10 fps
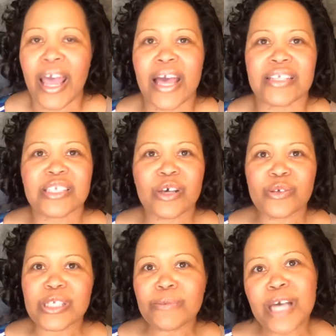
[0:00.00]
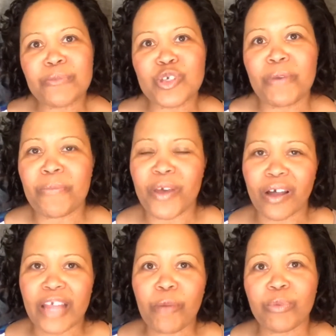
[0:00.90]
And so sometimes you may be
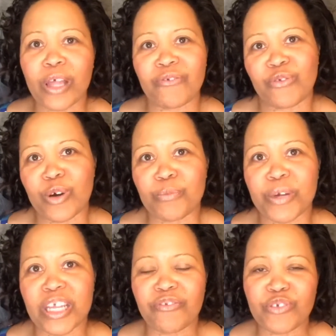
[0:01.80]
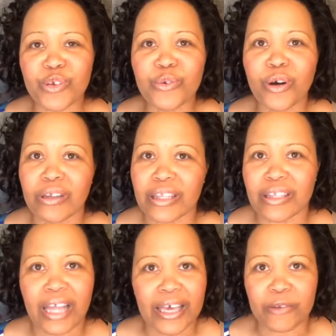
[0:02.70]
on that platform, but if you are
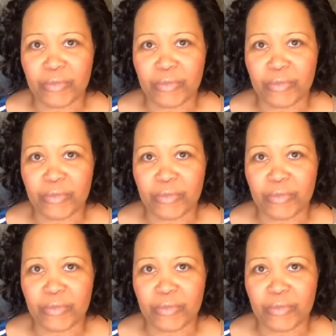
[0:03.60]
like